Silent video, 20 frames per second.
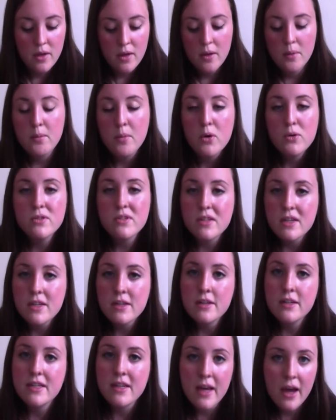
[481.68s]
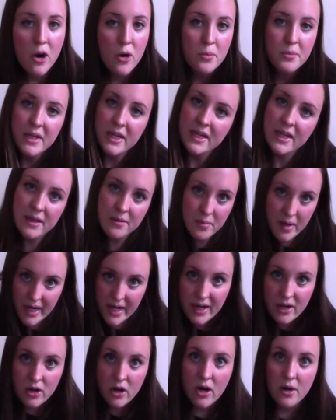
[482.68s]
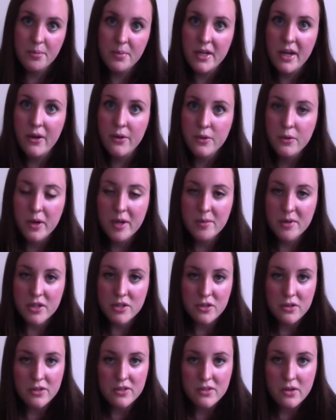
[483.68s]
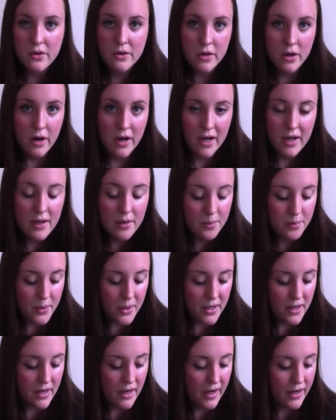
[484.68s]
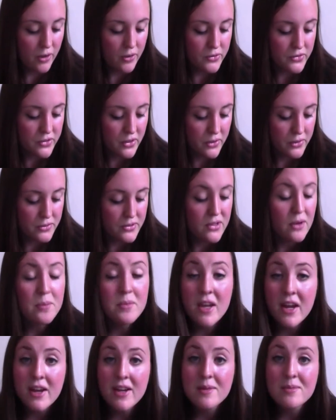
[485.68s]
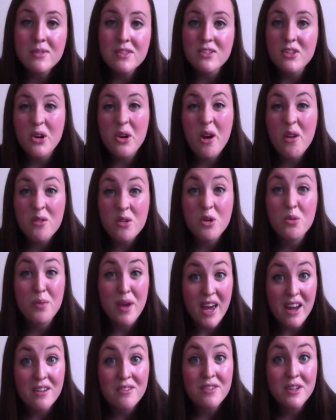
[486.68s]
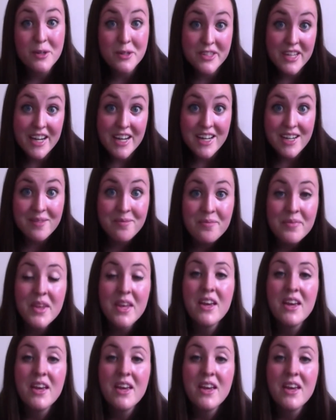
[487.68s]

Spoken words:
mostly to help me get my hair up and out of the way, make sure it's all caught, but I also sometimes, you know, after a backfill day,